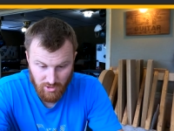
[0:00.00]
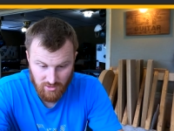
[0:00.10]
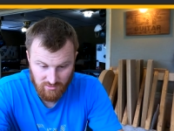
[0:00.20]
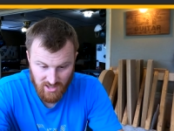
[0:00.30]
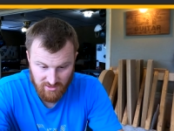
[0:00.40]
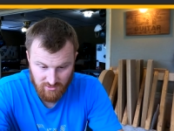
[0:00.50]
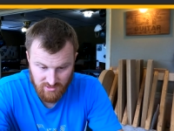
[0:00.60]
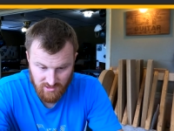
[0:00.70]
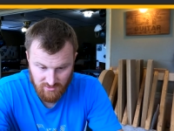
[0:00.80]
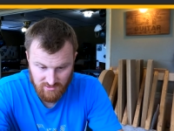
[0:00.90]
part lacquer
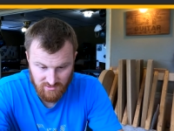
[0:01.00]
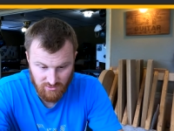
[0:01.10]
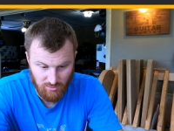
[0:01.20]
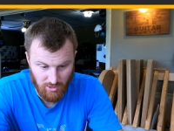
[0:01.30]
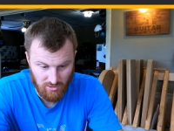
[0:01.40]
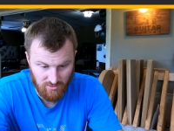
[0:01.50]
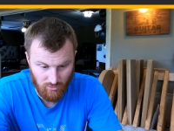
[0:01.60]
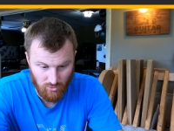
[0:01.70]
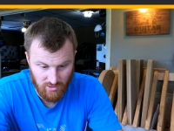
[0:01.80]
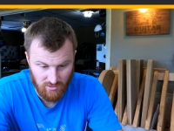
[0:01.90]
thinner to two parts
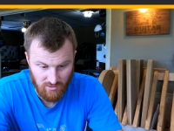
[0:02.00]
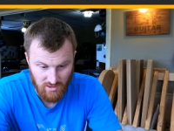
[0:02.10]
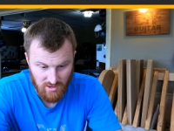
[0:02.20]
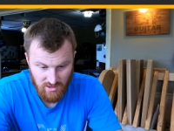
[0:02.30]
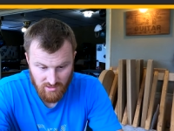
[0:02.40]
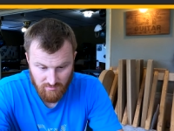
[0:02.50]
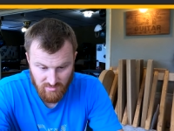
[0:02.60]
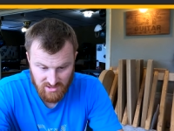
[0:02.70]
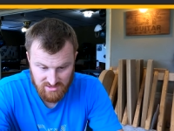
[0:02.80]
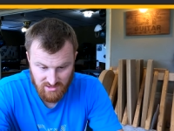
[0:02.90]
oil,
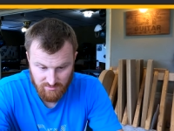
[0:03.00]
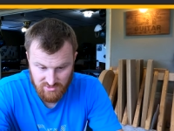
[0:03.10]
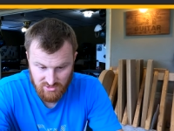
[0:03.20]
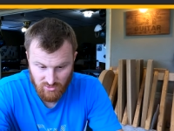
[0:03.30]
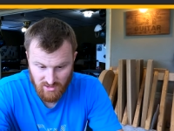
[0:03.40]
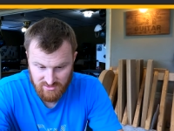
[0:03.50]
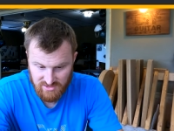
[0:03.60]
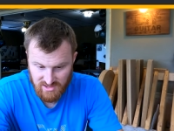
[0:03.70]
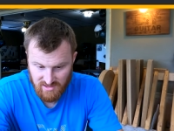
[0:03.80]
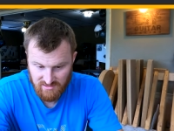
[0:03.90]
mixed up two
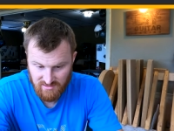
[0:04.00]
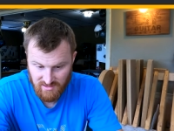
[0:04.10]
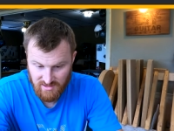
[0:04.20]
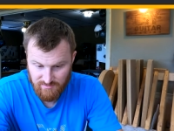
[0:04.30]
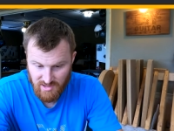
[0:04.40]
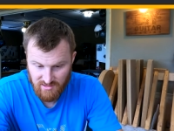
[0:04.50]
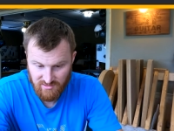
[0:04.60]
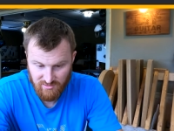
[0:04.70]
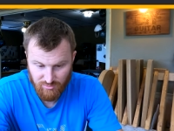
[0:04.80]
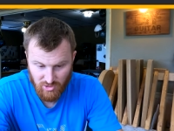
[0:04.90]
ounces at a time
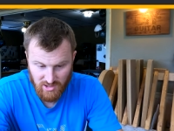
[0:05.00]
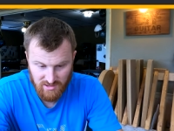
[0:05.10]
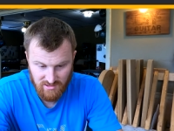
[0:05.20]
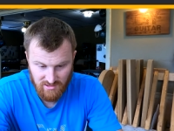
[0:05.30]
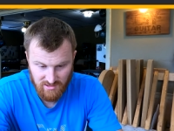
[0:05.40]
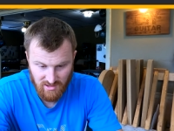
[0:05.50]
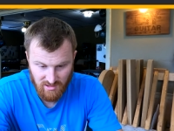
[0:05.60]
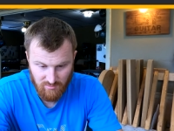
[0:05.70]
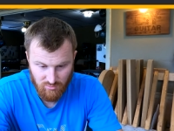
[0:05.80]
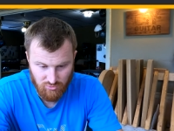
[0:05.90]
and sprayed in
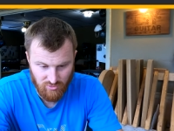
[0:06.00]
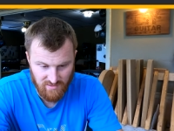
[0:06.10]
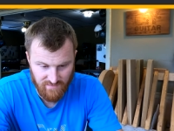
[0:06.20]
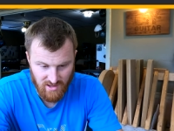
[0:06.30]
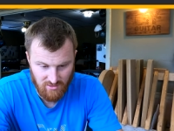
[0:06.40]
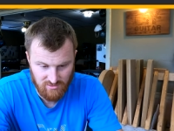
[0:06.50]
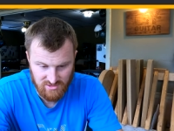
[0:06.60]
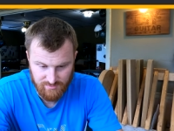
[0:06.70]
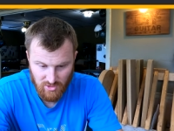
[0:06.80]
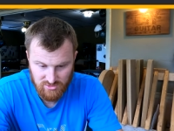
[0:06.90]
a pre-valve
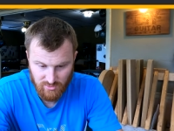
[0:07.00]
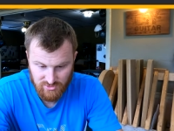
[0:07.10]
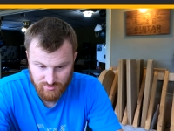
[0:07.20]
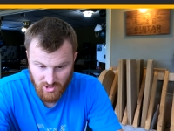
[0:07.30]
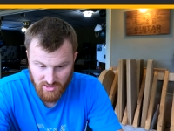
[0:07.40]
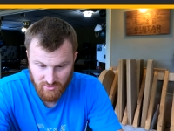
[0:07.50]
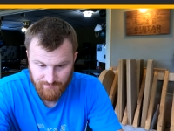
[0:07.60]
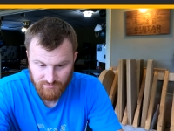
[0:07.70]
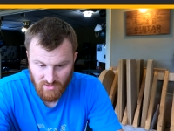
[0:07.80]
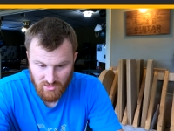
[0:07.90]
disposable sprayer.
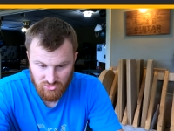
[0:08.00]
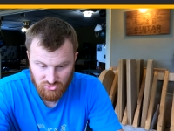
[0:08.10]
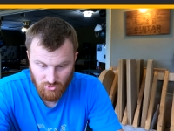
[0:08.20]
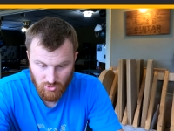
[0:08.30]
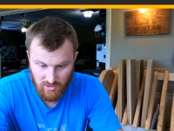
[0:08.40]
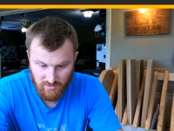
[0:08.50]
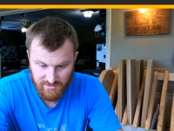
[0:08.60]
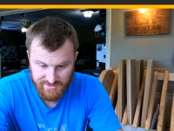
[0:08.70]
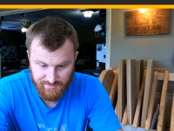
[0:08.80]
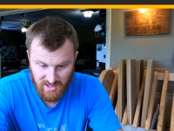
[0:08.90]
Tru Oil
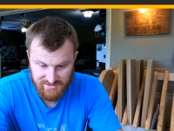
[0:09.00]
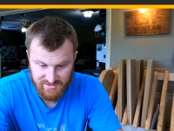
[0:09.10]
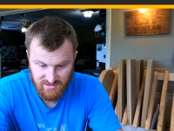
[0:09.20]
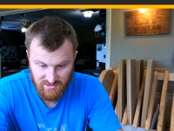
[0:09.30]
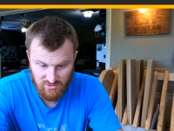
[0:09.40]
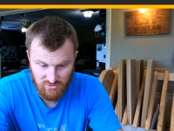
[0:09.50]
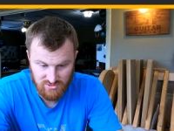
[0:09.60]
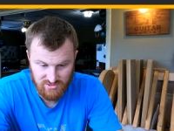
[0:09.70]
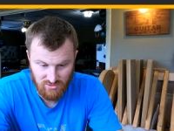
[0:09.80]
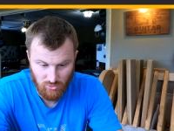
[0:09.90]
is best
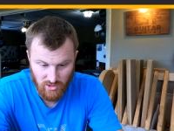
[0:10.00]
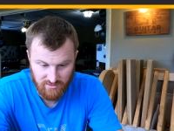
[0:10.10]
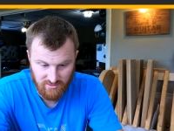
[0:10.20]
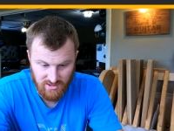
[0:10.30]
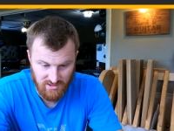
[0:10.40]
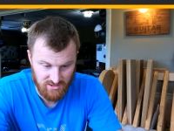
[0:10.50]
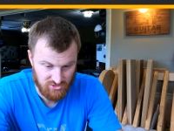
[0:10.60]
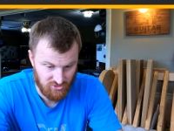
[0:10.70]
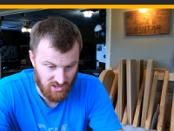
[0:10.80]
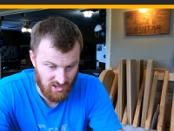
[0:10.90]
used quickly. It
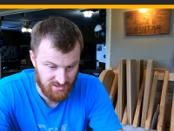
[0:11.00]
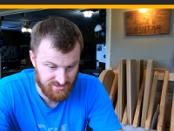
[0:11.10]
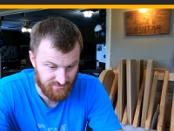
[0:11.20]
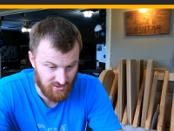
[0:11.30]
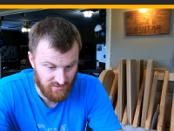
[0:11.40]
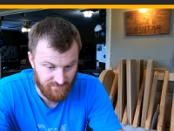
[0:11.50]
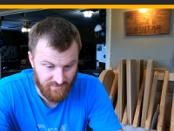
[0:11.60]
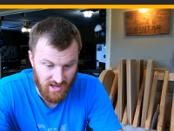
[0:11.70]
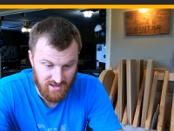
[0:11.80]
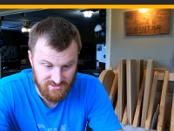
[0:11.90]
dries very
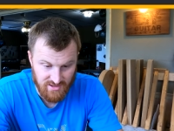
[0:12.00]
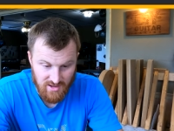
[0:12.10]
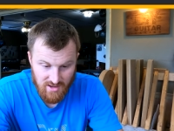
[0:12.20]
fast.